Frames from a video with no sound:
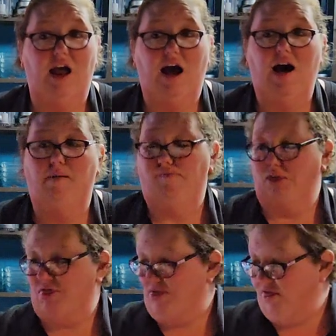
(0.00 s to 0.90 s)

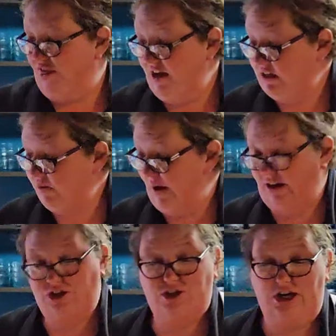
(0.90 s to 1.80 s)
But this
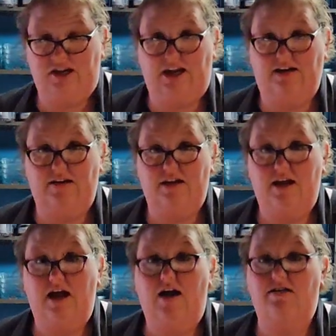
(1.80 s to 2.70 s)
batch of chicken,
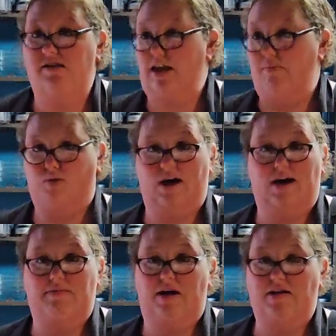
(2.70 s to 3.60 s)
same brining
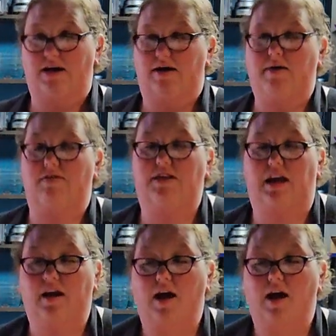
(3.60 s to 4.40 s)
amount of time, everything,